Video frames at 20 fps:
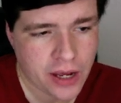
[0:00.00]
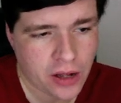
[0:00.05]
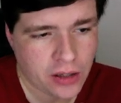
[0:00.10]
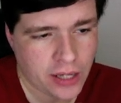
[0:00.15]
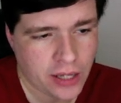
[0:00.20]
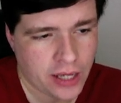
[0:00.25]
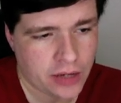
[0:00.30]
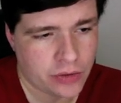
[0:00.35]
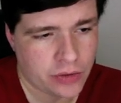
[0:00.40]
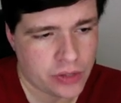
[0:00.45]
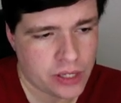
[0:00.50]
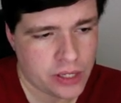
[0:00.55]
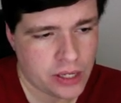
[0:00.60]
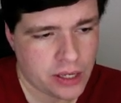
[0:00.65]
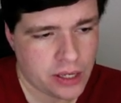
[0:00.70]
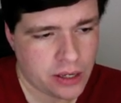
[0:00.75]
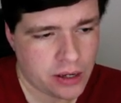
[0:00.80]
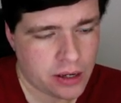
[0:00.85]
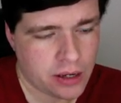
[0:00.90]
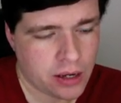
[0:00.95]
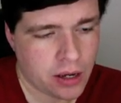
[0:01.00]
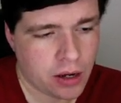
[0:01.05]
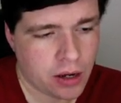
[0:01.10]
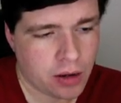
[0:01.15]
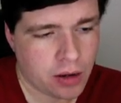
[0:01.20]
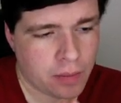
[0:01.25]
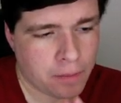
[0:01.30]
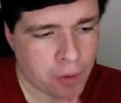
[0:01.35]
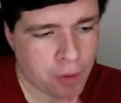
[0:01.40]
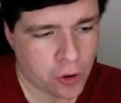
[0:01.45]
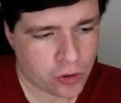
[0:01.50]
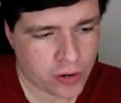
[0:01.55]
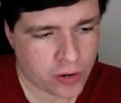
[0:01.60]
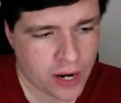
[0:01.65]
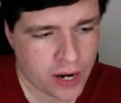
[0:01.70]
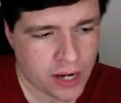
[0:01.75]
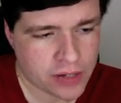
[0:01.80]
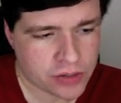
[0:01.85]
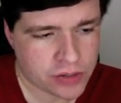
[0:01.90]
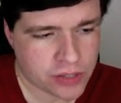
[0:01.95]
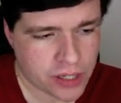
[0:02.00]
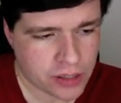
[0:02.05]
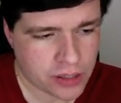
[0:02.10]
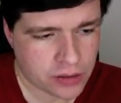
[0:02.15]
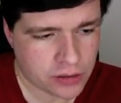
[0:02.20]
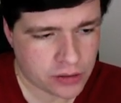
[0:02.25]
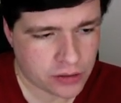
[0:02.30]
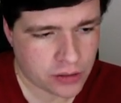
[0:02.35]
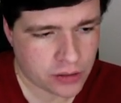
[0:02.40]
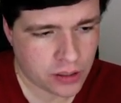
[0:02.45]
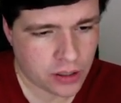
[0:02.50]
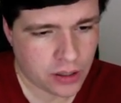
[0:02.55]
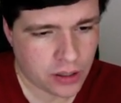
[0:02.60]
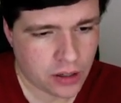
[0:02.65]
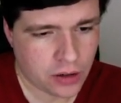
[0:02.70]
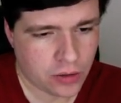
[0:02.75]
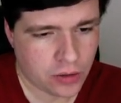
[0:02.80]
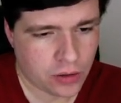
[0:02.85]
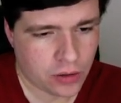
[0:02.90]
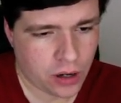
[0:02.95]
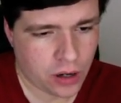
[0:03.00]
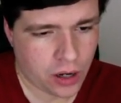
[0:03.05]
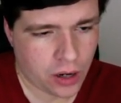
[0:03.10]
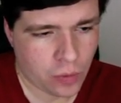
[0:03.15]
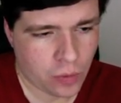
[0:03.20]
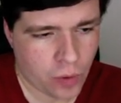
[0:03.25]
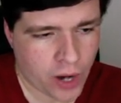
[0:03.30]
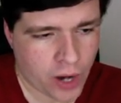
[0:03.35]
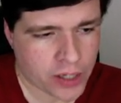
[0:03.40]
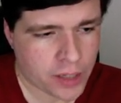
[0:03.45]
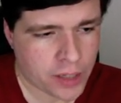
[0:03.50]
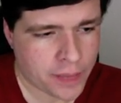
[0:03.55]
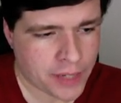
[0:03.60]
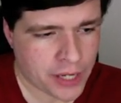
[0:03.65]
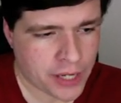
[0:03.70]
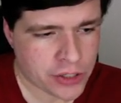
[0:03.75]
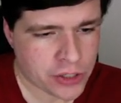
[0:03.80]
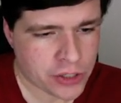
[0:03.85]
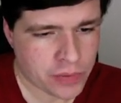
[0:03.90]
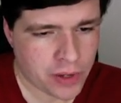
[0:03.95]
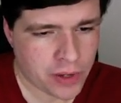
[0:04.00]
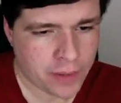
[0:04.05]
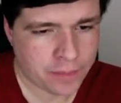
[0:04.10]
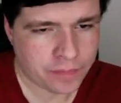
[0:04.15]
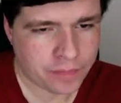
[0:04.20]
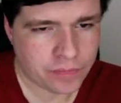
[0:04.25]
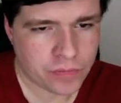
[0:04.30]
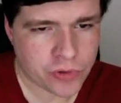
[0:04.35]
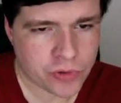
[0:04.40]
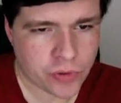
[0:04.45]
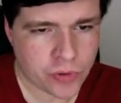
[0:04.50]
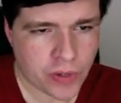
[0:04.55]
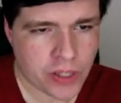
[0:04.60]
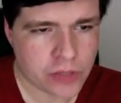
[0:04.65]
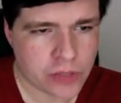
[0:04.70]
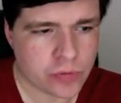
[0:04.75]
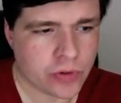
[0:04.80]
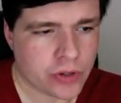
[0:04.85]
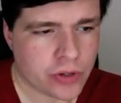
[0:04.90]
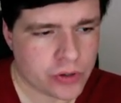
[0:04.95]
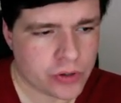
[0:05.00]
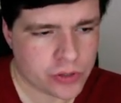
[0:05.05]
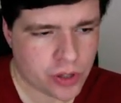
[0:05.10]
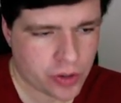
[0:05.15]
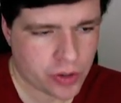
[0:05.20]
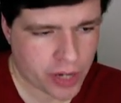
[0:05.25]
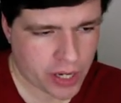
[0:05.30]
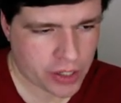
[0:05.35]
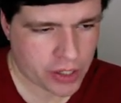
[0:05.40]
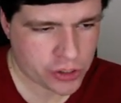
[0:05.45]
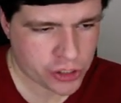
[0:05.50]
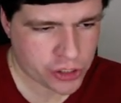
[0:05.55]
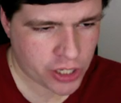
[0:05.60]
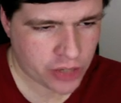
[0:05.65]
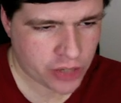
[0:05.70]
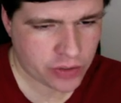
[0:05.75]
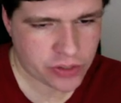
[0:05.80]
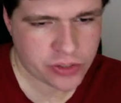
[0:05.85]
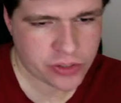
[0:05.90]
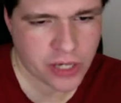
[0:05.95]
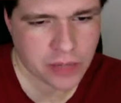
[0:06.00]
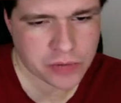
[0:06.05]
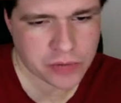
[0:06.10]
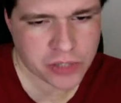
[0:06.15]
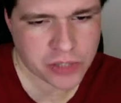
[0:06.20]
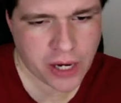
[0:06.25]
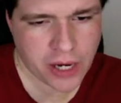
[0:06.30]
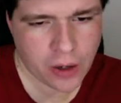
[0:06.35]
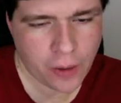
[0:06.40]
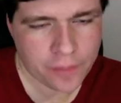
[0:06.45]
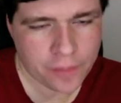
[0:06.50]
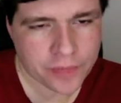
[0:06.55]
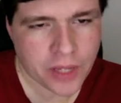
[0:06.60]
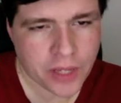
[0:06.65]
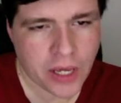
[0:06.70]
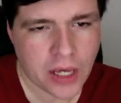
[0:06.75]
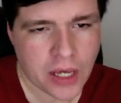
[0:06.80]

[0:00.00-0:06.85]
like the motorized and wind up in HMM Zoids, where those all kind of share the same scale.